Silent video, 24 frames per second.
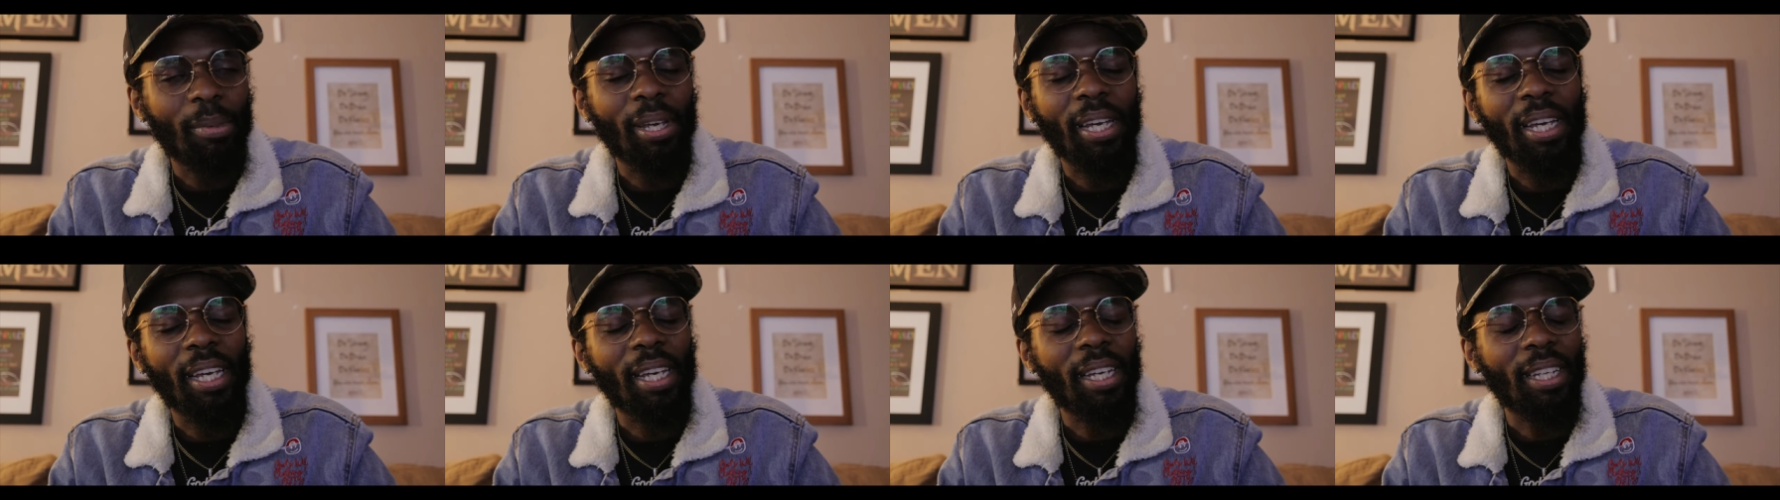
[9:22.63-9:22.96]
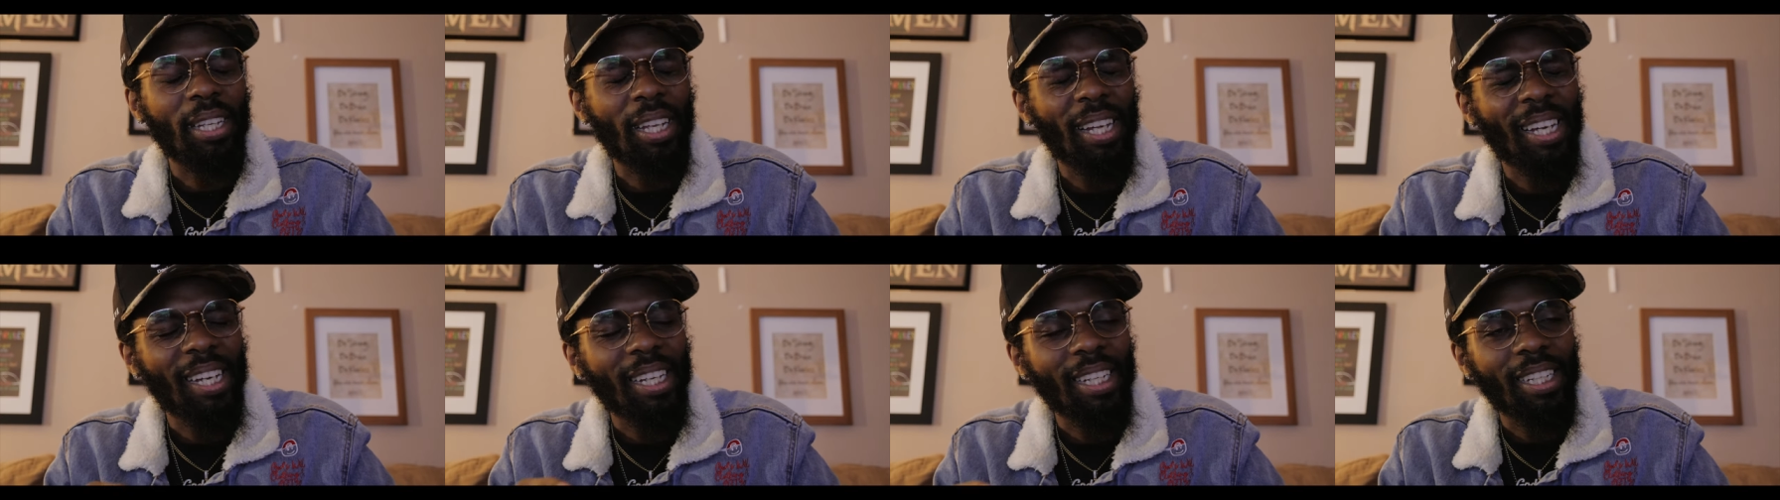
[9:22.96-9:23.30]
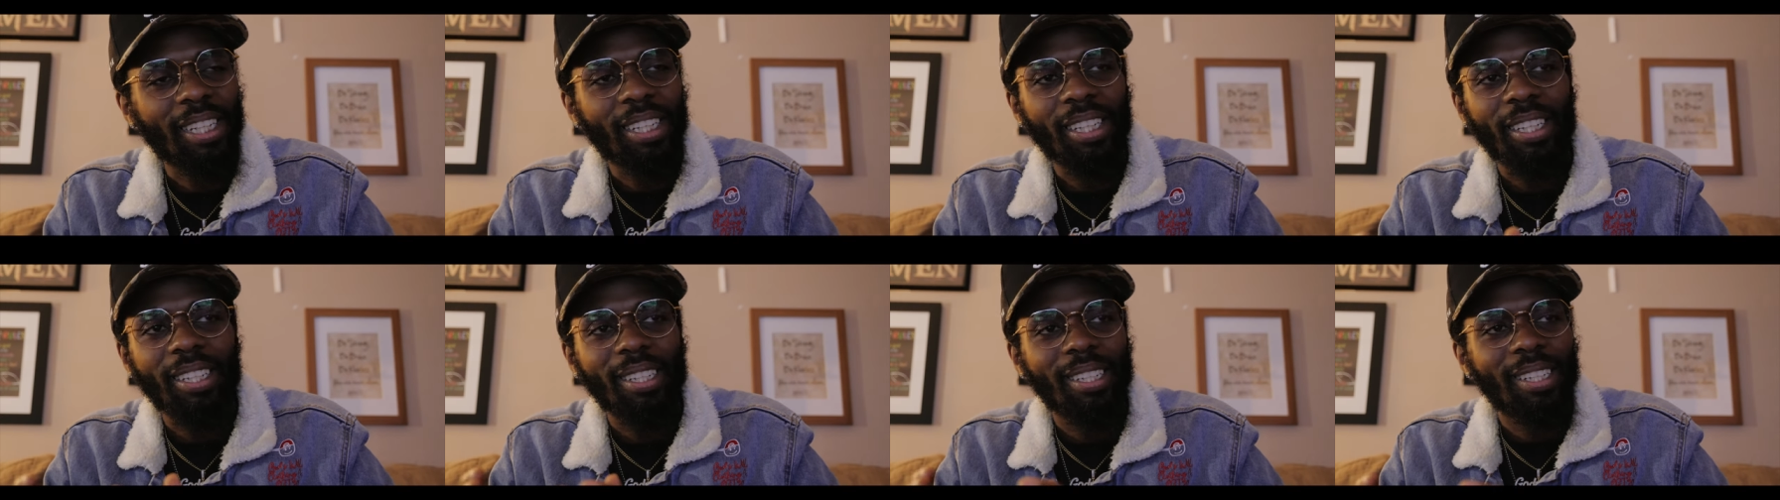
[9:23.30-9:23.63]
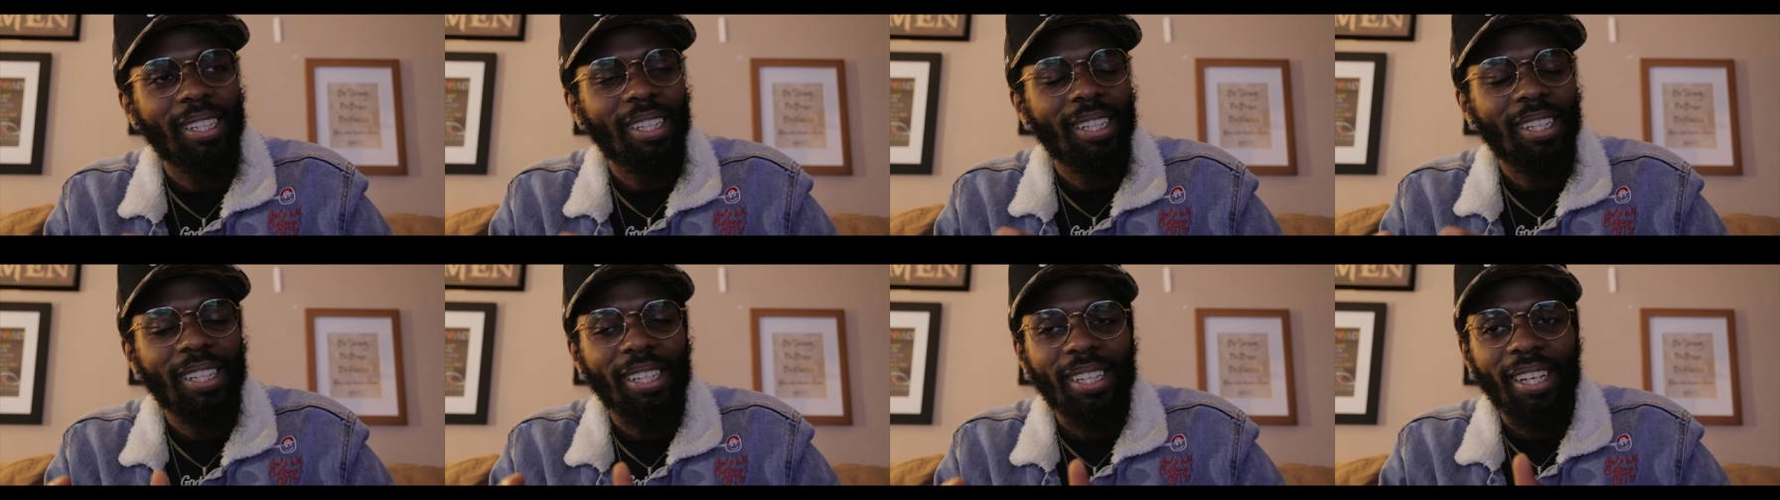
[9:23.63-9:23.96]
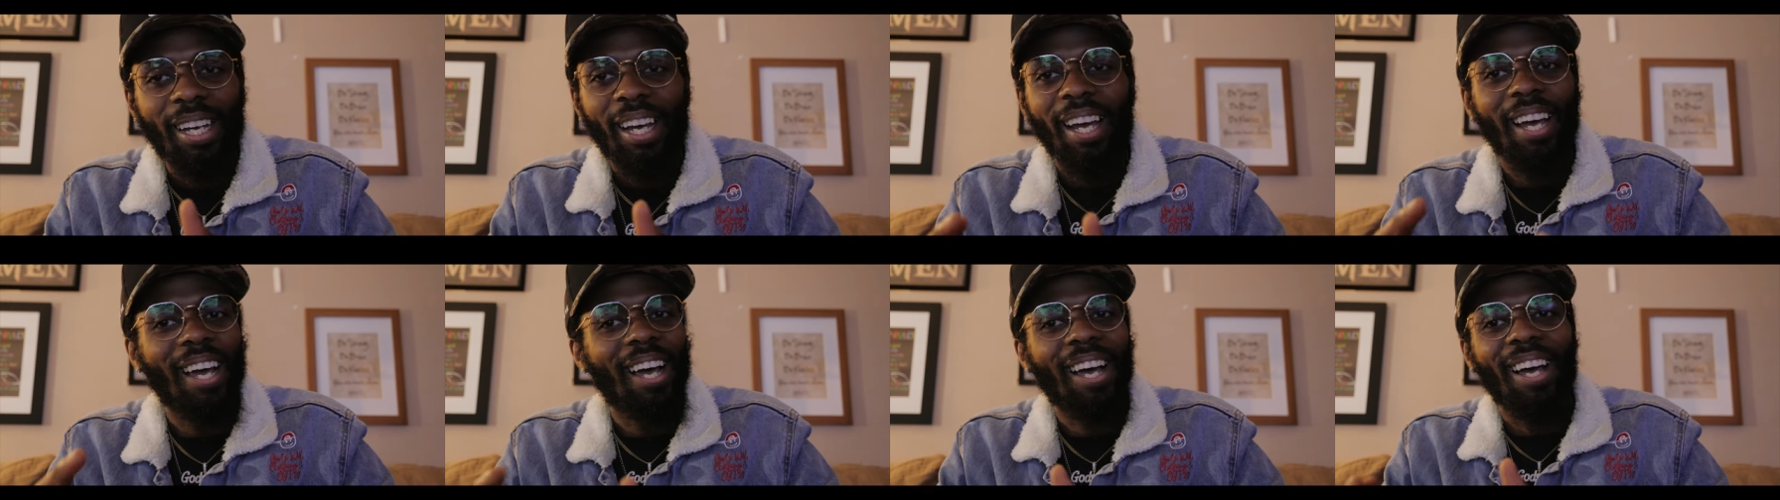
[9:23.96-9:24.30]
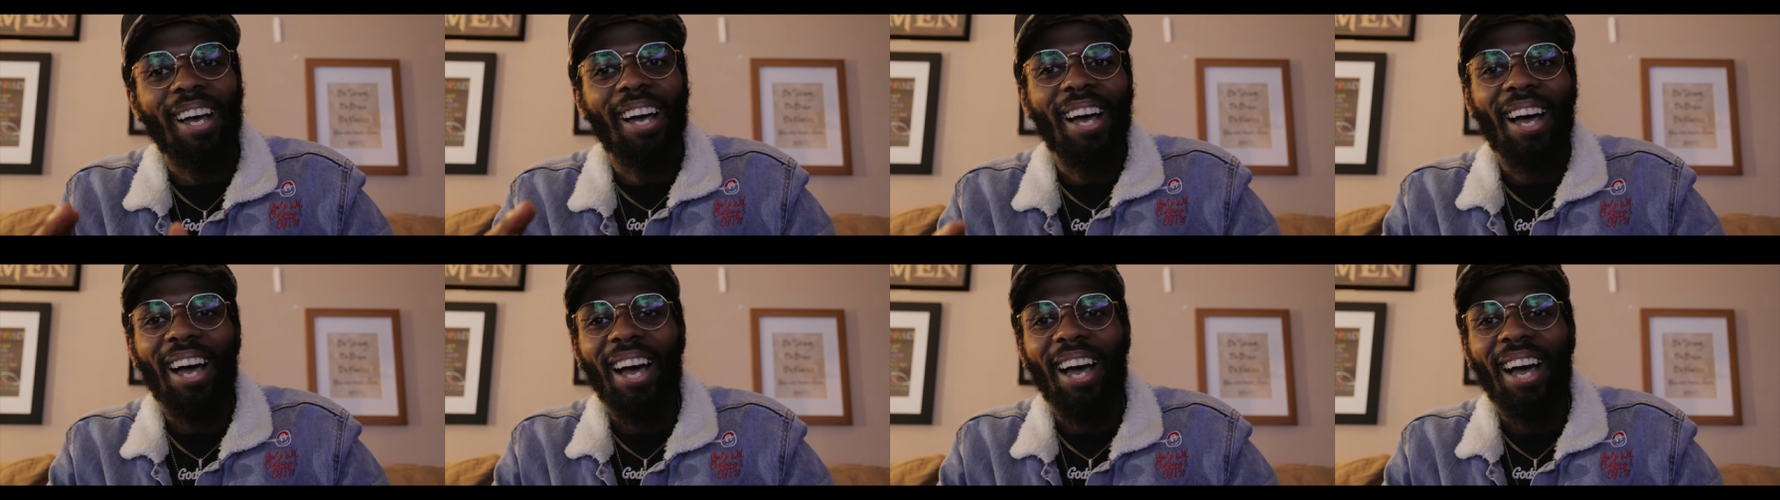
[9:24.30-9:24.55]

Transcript: man, like,